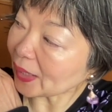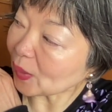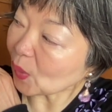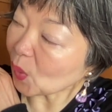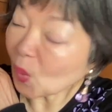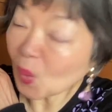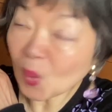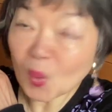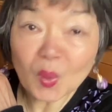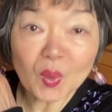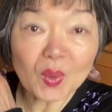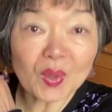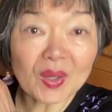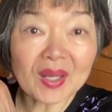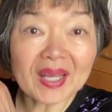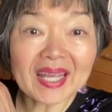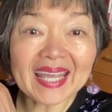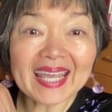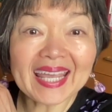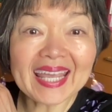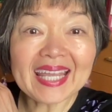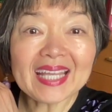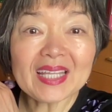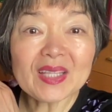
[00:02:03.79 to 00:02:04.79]
O
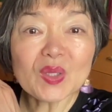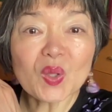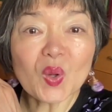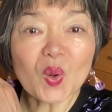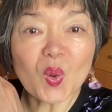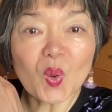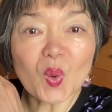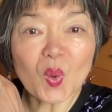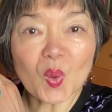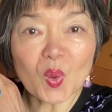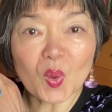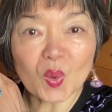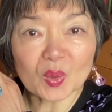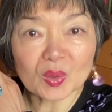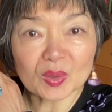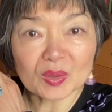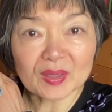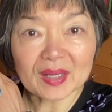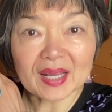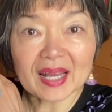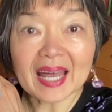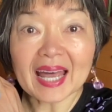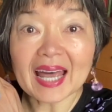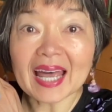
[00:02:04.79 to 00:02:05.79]
and O.
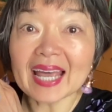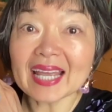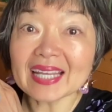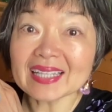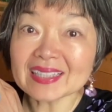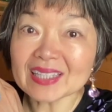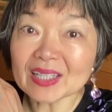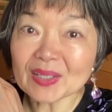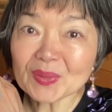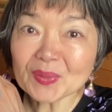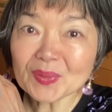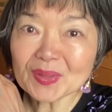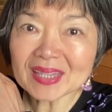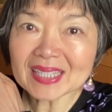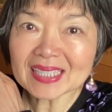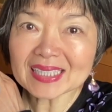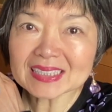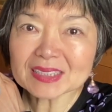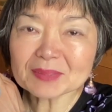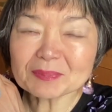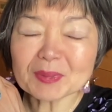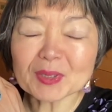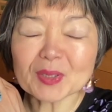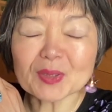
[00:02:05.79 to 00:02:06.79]
I tell you
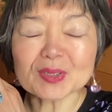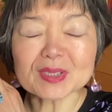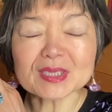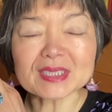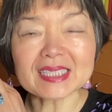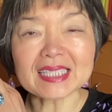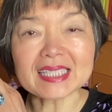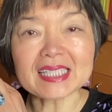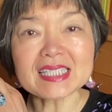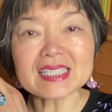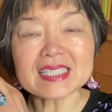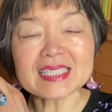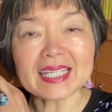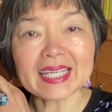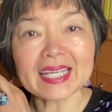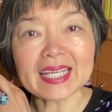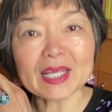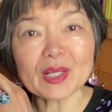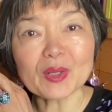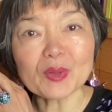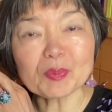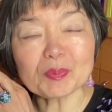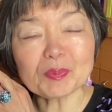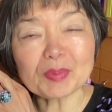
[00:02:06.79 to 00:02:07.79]
this because in
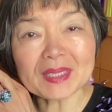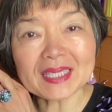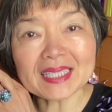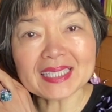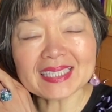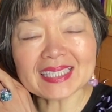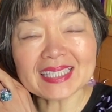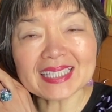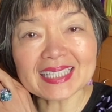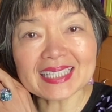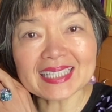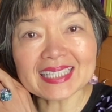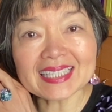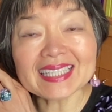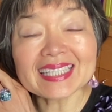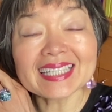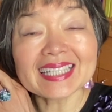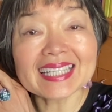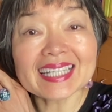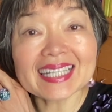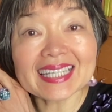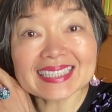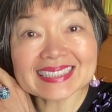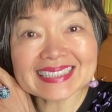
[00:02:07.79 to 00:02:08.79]
JLPT
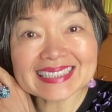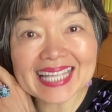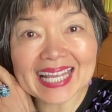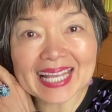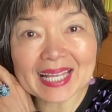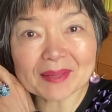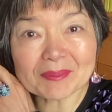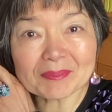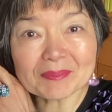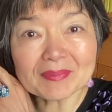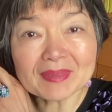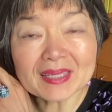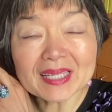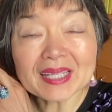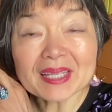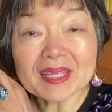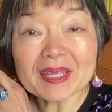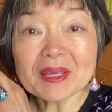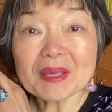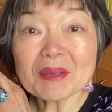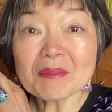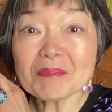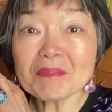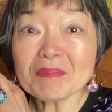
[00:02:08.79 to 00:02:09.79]
exam,
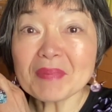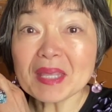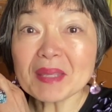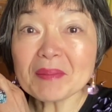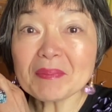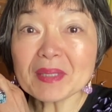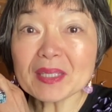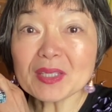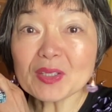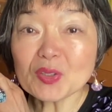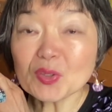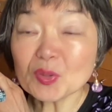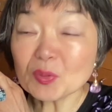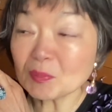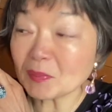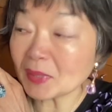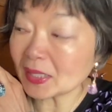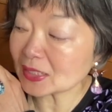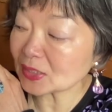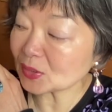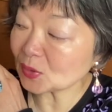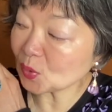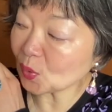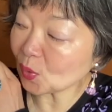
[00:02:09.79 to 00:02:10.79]
maybe you
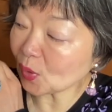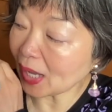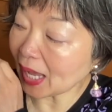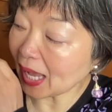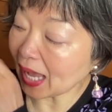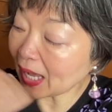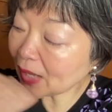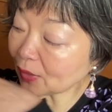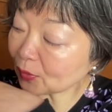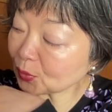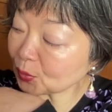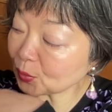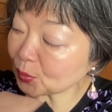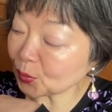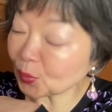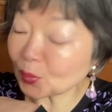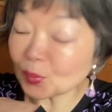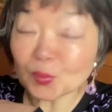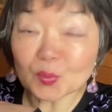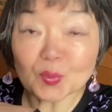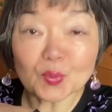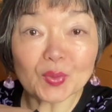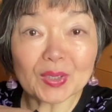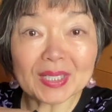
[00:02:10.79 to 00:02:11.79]
must know how to
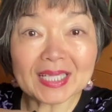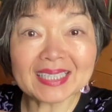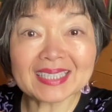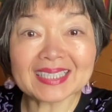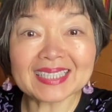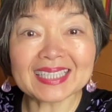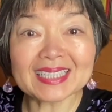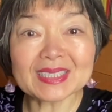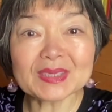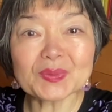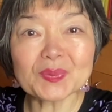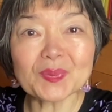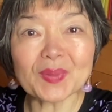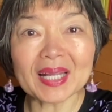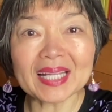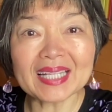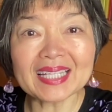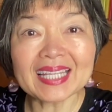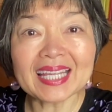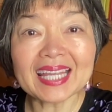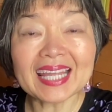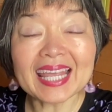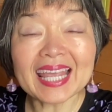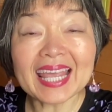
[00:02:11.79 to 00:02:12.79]
read this one,
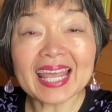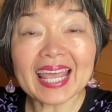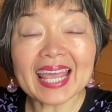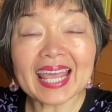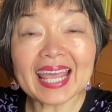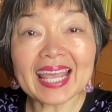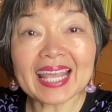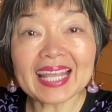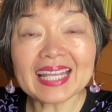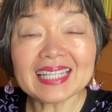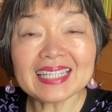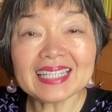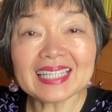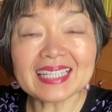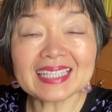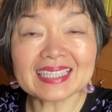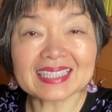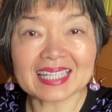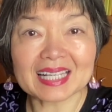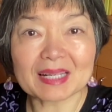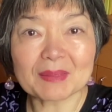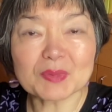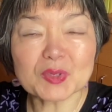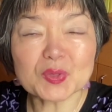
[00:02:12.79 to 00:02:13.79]
and it
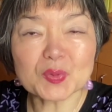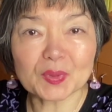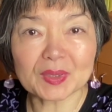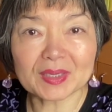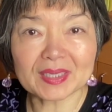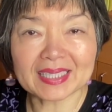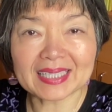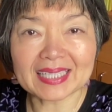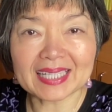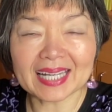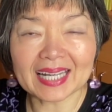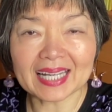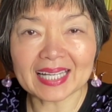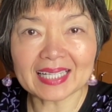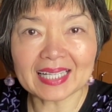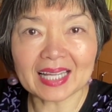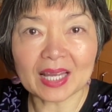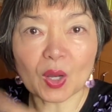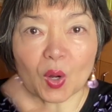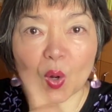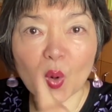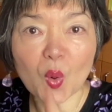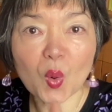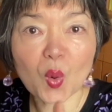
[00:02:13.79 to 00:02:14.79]
comes with
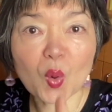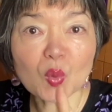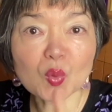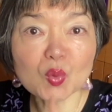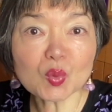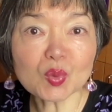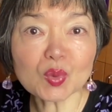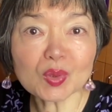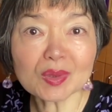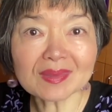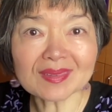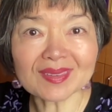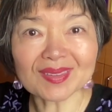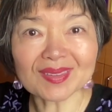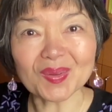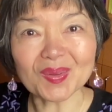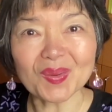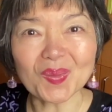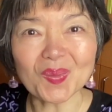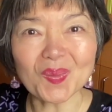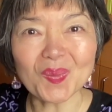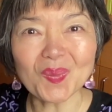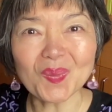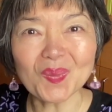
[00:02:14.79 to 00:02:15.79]
hiragana, O, U,
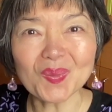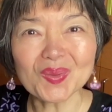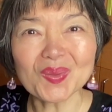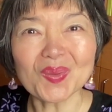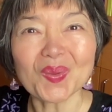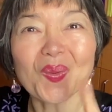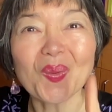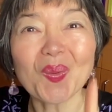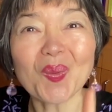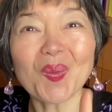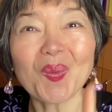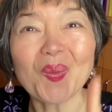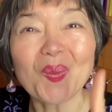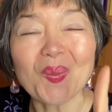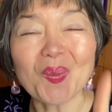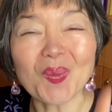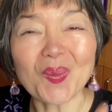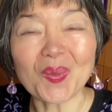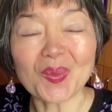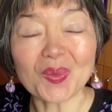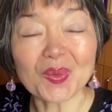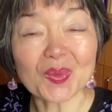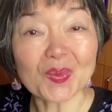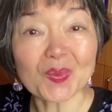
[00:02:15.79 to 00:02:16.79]
or O,
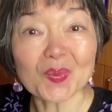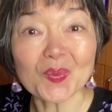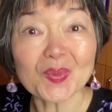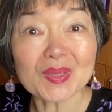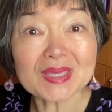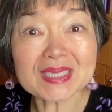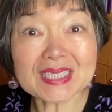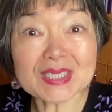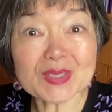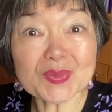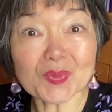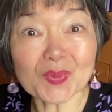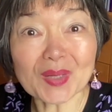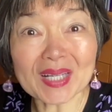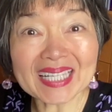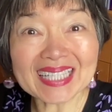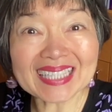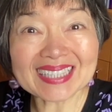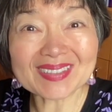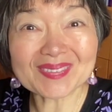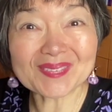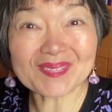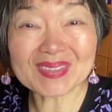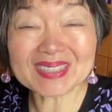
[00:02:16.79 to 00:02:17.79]
O, which is
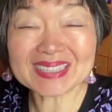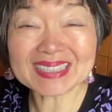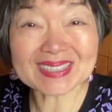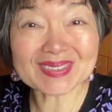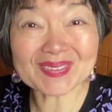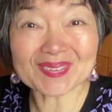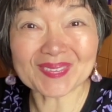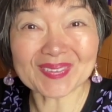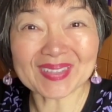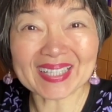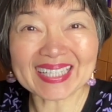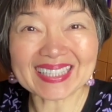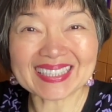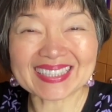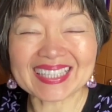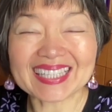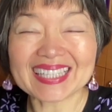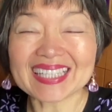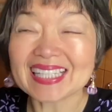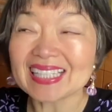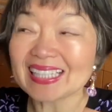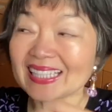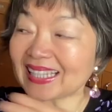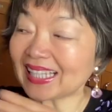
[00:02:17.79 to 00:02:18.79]
right, which is correct.
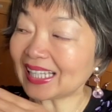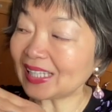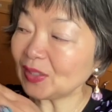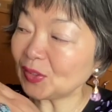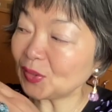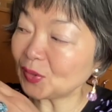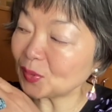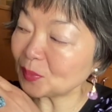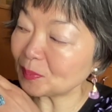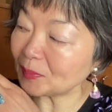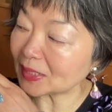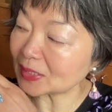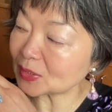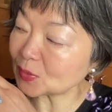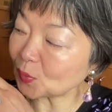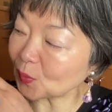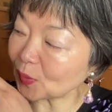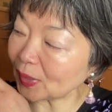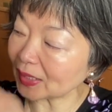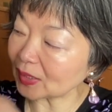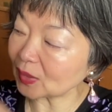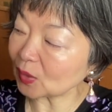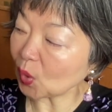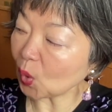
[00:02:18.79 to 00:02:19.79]
Then you must
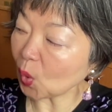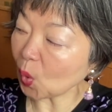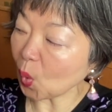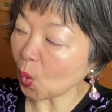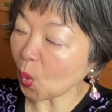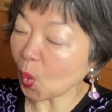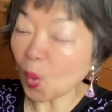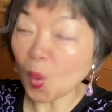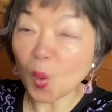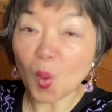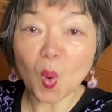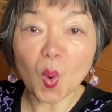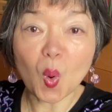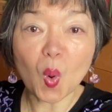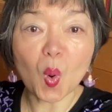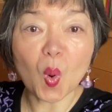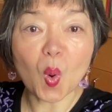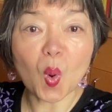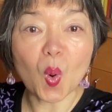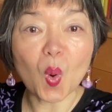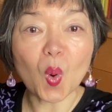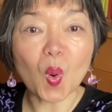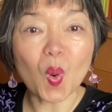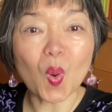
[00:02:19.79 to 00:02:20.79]
write
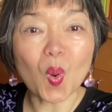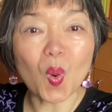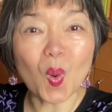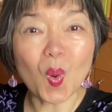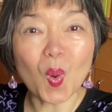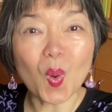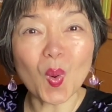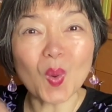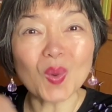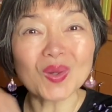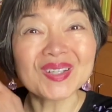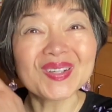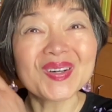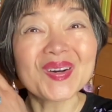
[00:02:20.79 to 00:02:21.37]
O, O,